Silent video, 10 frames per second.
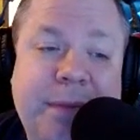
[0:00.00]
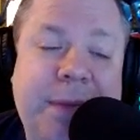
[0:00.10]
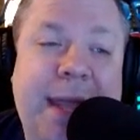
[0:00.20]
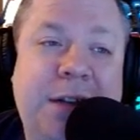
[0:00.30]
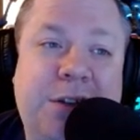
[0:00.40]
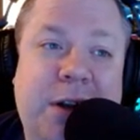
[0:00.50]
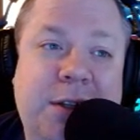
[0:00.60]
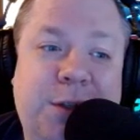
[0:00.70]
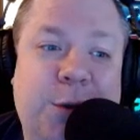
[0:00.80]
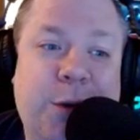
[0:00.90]
that
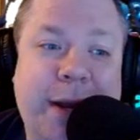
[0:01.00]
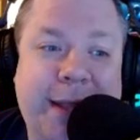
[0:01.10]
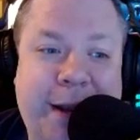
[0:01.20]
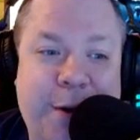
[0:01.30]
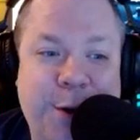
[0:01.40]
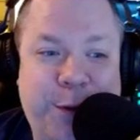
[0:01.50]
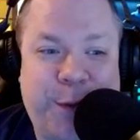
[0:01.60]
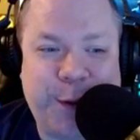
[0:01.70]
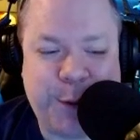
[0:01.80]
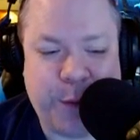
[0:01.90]
drug story, that
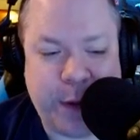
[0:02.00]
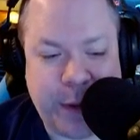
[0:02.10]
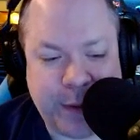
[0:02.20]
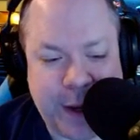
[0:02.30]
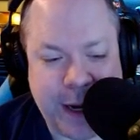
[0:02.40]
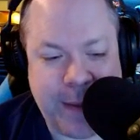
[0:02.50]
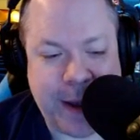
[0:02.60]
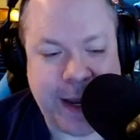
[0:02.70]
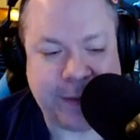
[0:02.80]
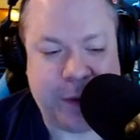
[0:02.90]
controversial one we were talking
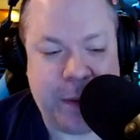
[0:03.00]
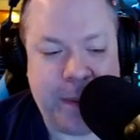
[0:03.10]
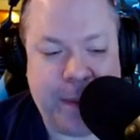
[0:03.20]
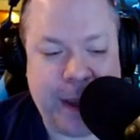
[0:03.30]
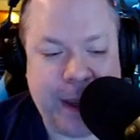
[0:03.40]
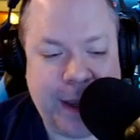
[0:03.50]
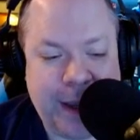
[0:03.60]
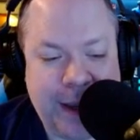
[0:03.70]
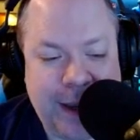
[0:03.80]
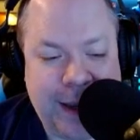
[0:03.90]
about. Yes, Everybody from loves
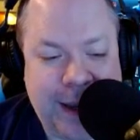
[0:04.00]
cocaine.